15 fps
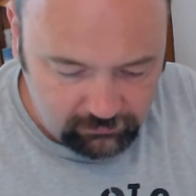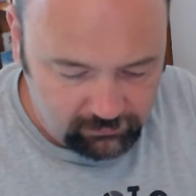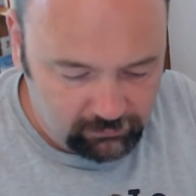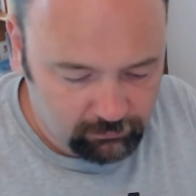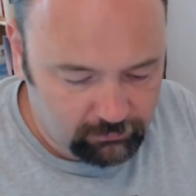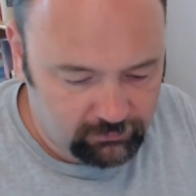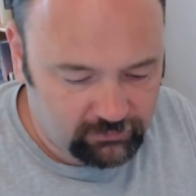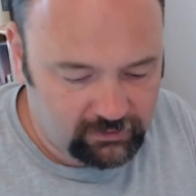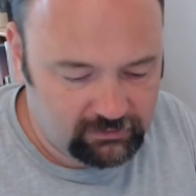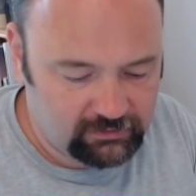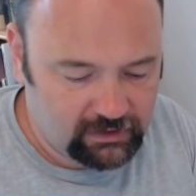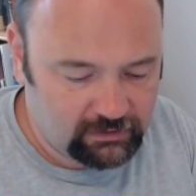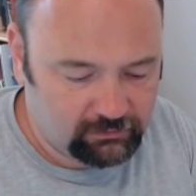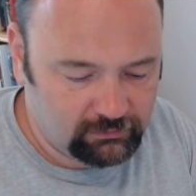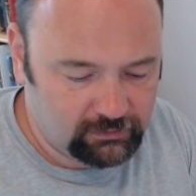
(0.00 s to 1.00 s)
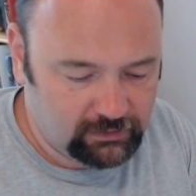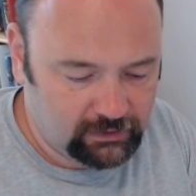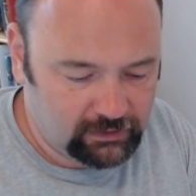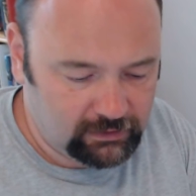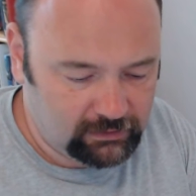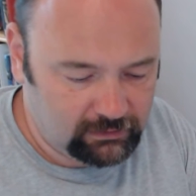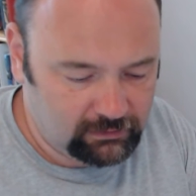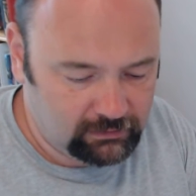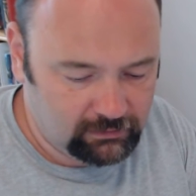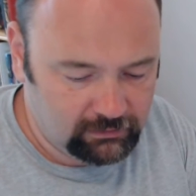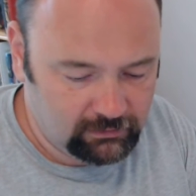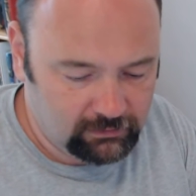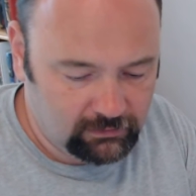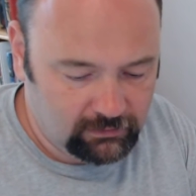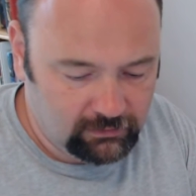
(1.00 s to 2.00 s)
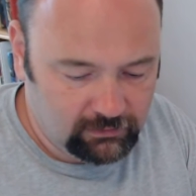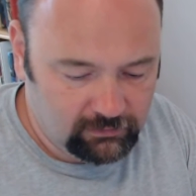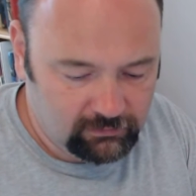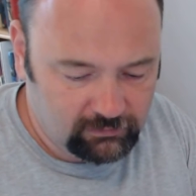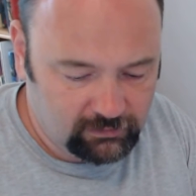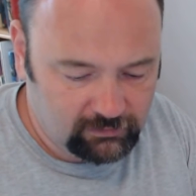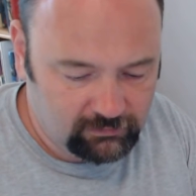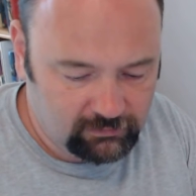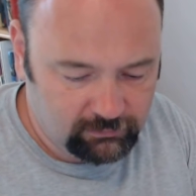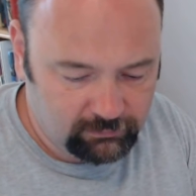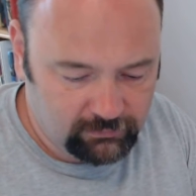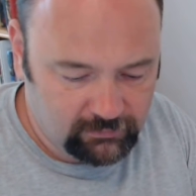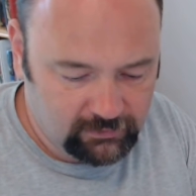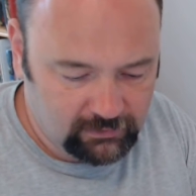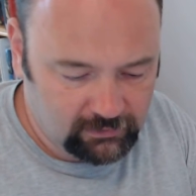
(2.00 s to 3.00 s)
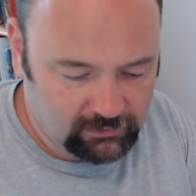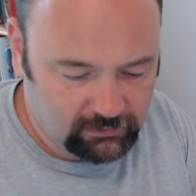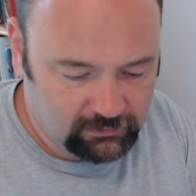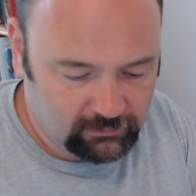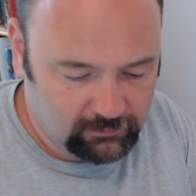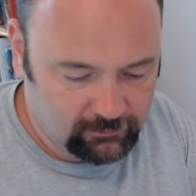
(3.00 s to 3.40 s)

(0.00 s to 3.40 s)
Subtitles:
Now what's he said on here? It says something